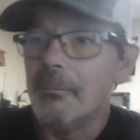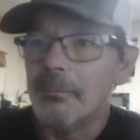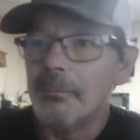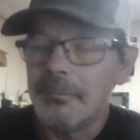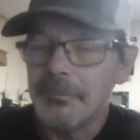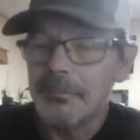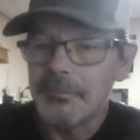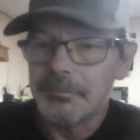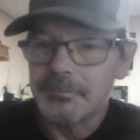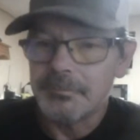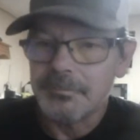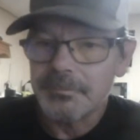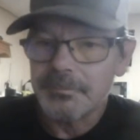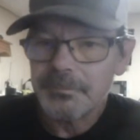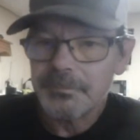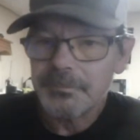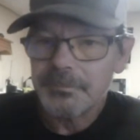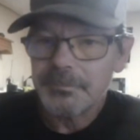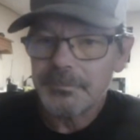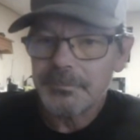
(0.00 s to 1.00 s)
insurance
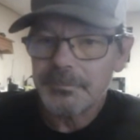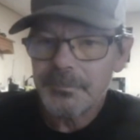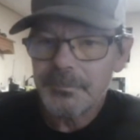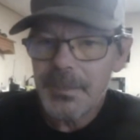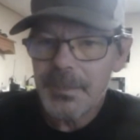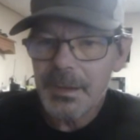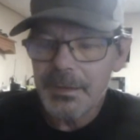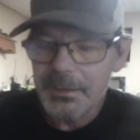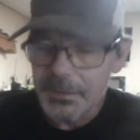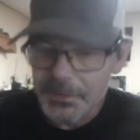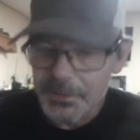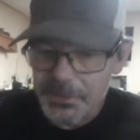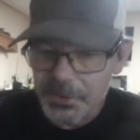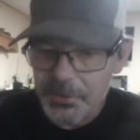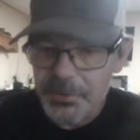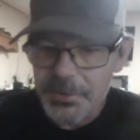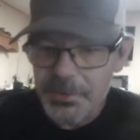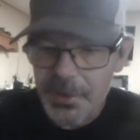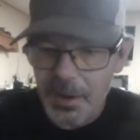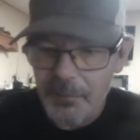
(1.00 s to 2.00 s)
company for workman's
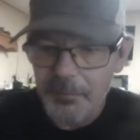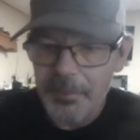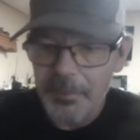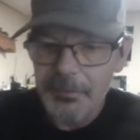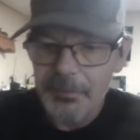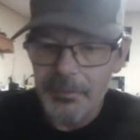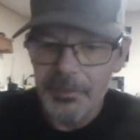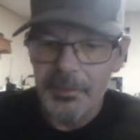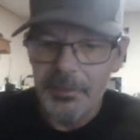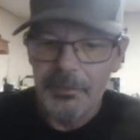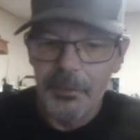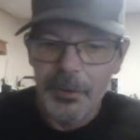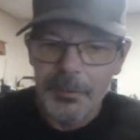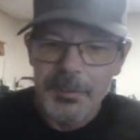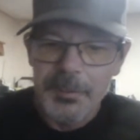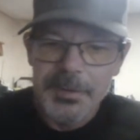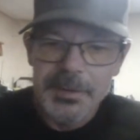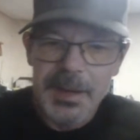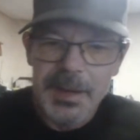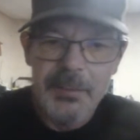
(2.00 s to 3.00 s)
compensation
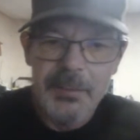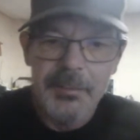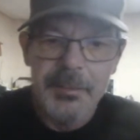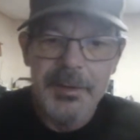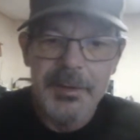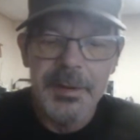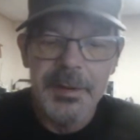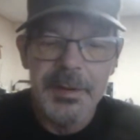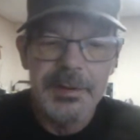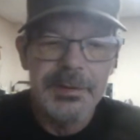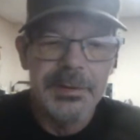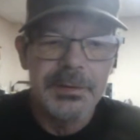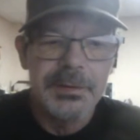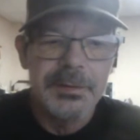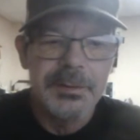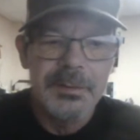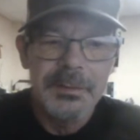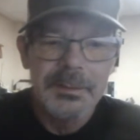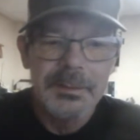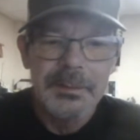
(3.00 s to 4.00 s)
is
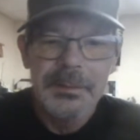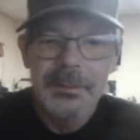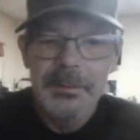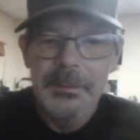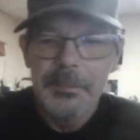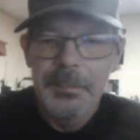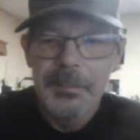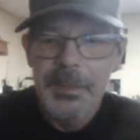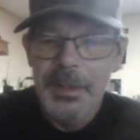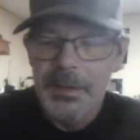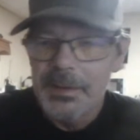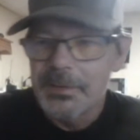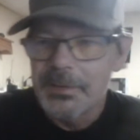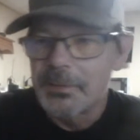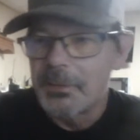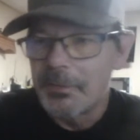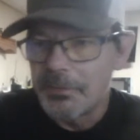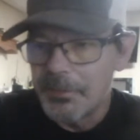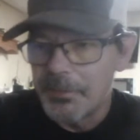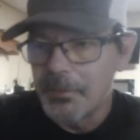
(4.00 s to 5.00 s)
refusing to have me
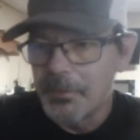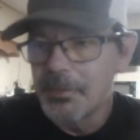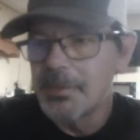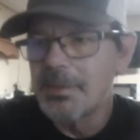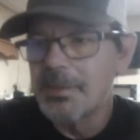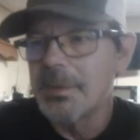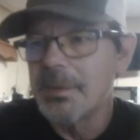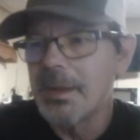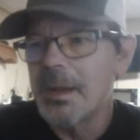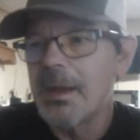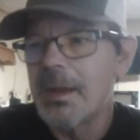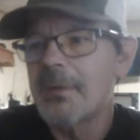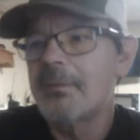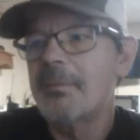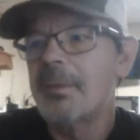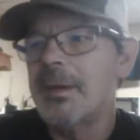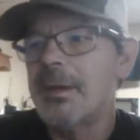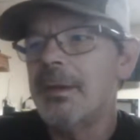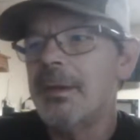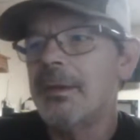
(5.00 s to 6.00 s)
get another cortisone
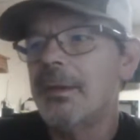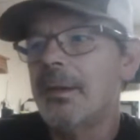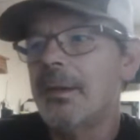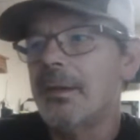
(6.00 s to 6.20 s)
shot.